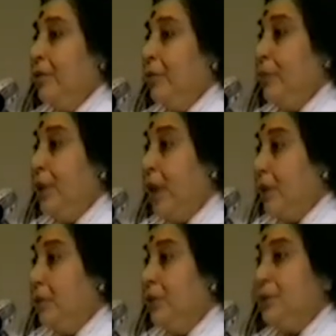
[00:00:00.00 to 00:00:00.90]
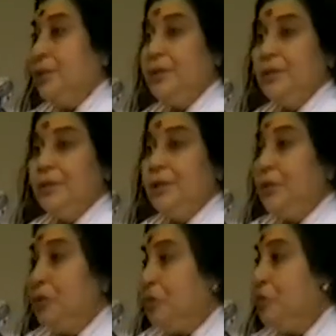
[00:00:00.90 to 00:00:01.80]
miraculous
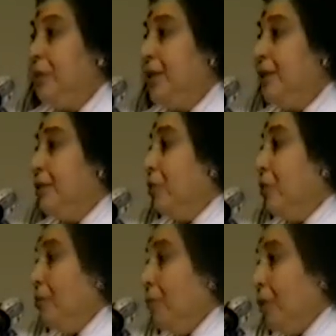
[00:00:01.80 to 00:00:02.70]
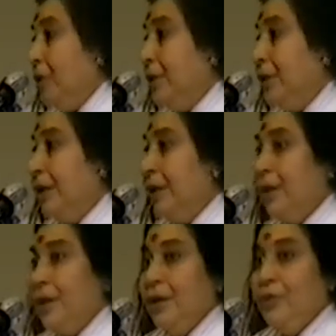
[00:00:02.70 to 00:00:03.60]
instrument of God.
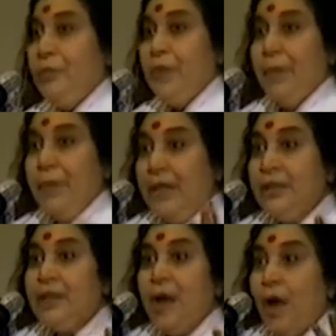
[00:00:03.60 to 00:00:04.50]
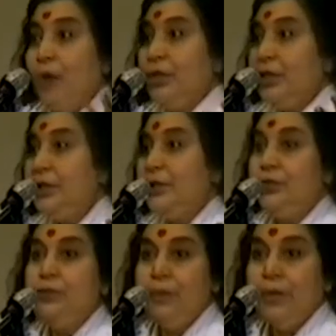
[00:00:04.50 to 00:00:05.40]
You'll be amazed how this
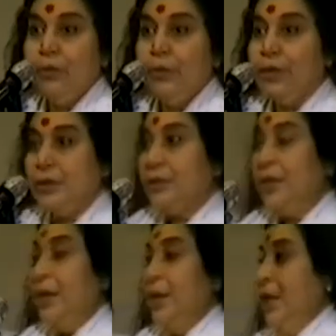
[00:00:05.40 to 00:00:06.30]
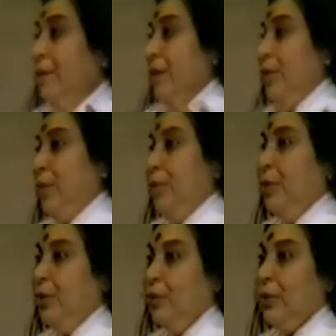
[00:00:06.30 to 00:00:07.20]
instrument works. Even the
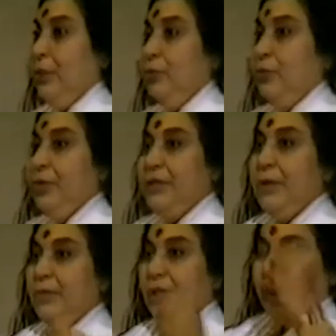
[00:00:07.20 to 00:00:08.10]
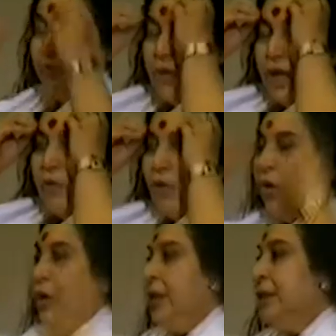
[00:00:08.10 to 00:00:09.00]
people who come to me say, Mother, we are
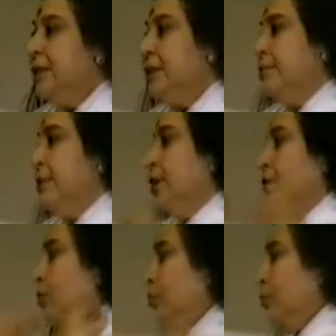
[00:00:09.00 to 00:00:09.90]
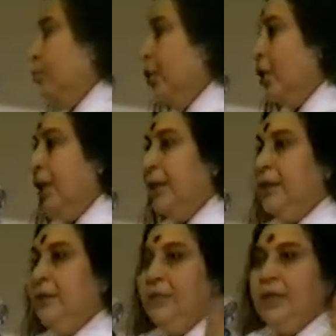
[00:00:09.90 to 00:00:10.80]
gone cases, we are good for
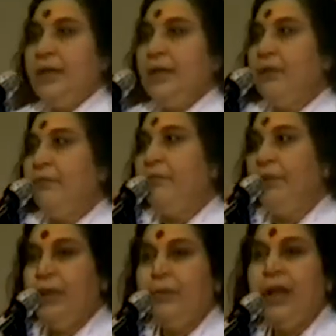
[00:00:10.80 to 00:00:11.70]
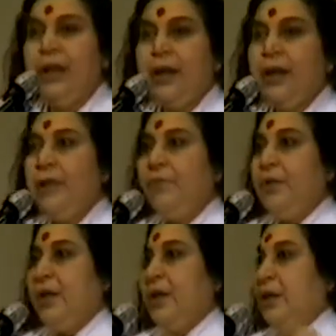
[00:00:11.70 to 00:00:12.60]
nothing, we led a very bad life,
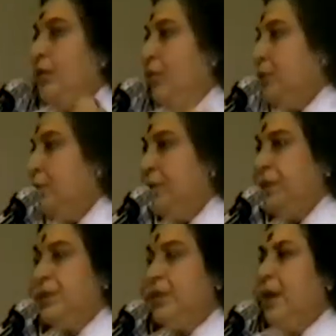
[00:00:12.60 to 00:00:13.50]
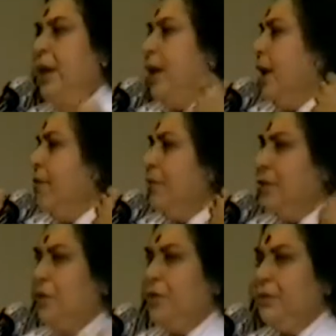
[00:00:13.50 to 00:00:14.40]
we are inauspicious, every
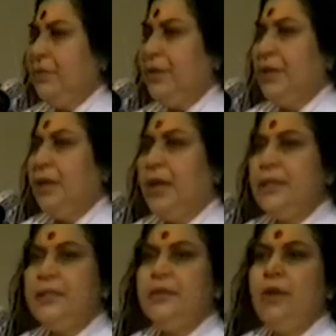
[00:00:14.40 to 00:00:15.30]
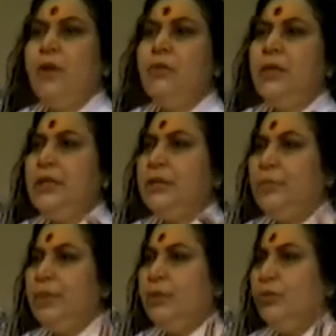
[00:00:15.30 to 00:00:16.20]
sort of thing. I said, now let
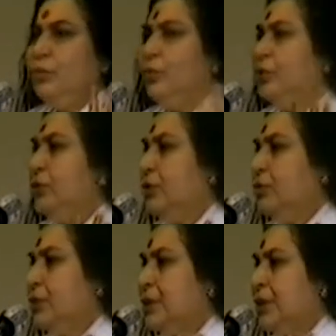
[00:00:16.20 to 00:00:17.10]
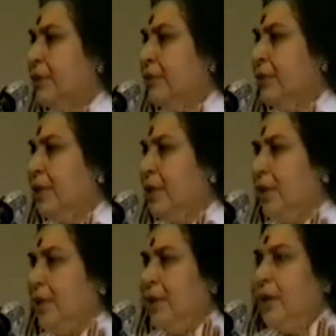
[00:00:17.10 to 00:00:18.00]
it be. You don't judge yourself.
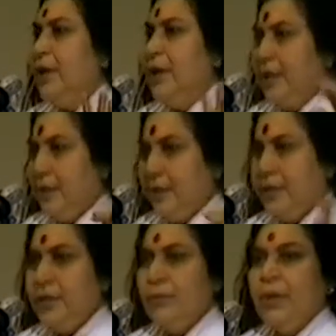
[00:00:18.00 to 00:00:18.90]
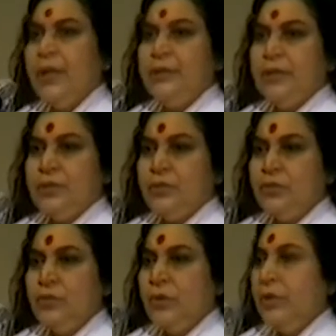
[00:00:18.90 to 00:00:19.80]
Let the Divine judge you.
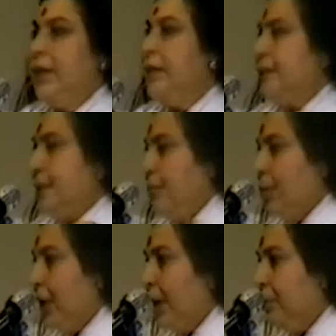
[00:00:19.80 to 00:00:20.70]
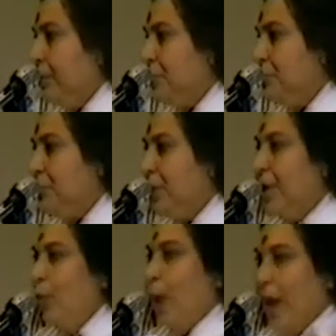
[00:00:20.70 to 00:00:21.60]
Let's see what happens to you.
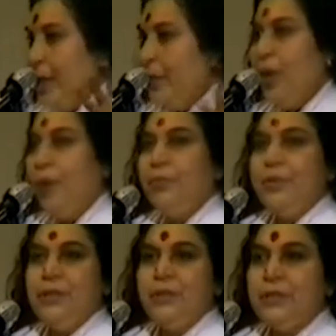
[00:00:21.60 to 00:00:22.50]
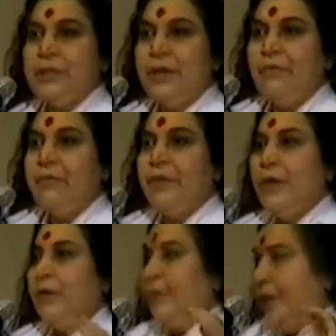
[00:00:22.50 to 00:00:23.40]
Why are you after yourself?
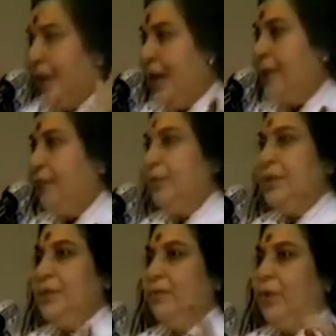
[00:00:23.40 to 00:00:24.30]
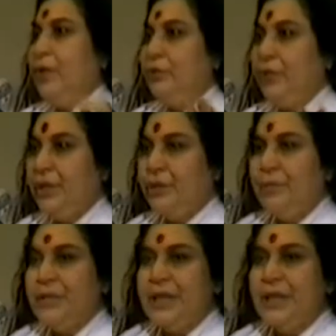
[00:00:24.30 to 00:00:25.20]
Forget it. First of all, you did
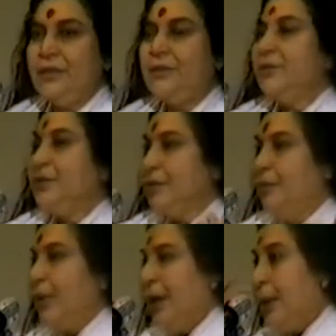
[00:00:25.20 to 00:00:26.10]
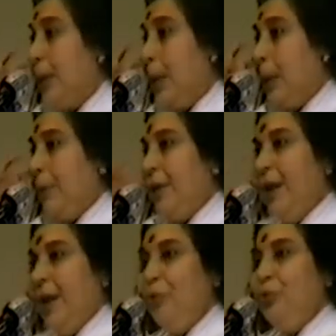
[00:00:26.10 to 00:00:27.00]
mistakes, doesn't matter.
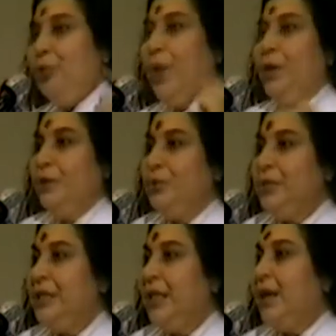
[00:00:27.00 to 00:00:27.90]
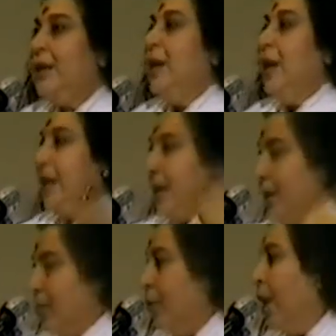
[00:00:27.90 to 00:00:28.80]
But now you are using that
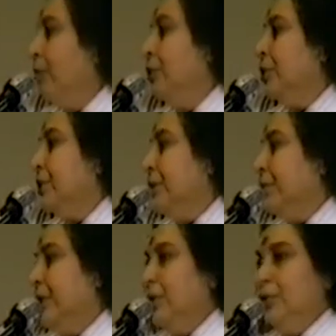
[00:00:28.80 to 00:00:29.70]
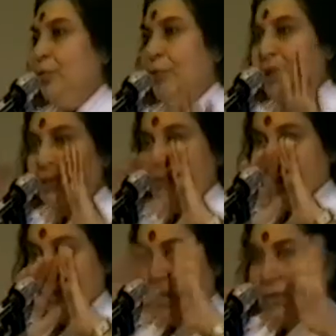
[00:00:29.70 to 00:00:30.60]
again to harm yourself. So please
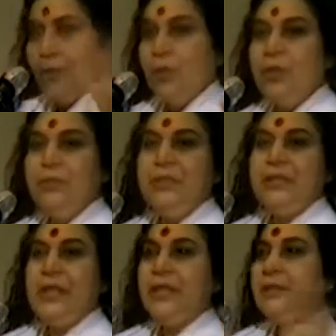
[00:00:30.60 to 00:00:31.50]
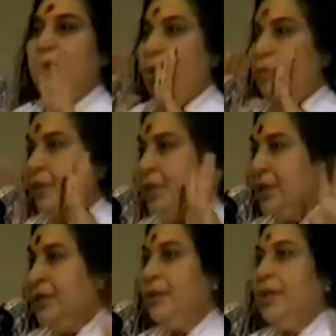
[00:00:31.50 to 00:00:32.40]
forget all the mistakes,
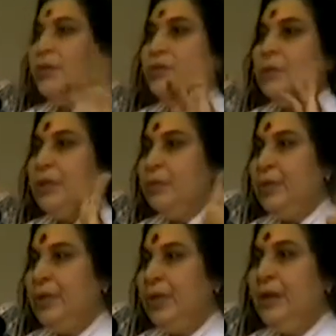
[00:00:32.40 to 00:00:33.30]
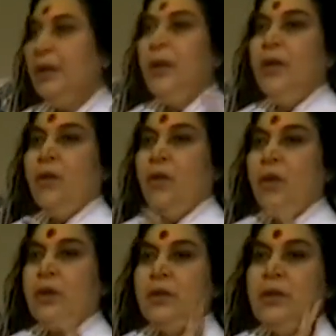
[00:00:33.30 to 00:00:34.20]
everything that has been done,
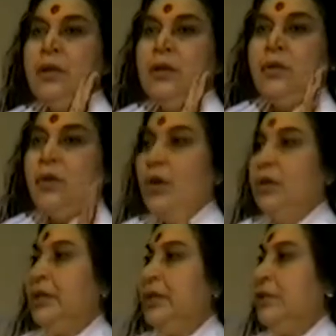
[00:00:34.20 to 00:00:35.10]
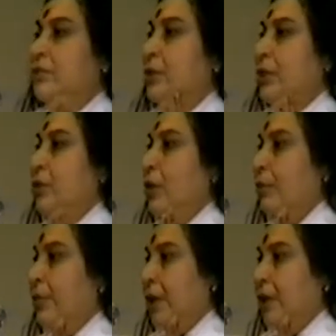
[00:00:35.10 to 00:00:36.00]
all wrong things you think you
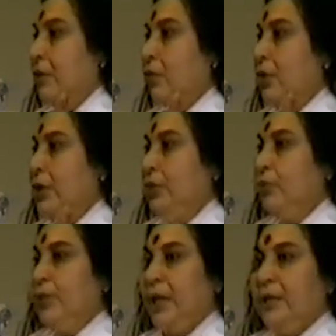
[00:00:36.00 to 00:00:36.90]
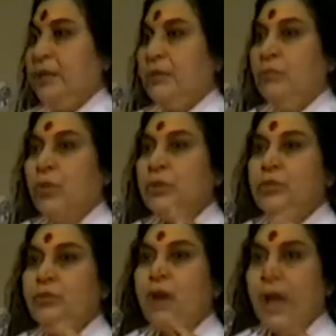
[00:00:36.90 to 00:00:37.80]
have done. Only you get
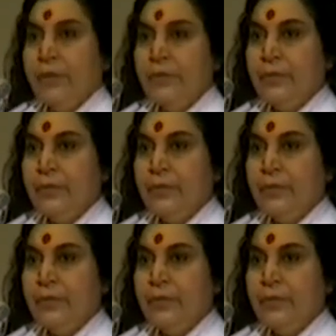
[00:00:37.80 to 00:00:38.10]
what you have.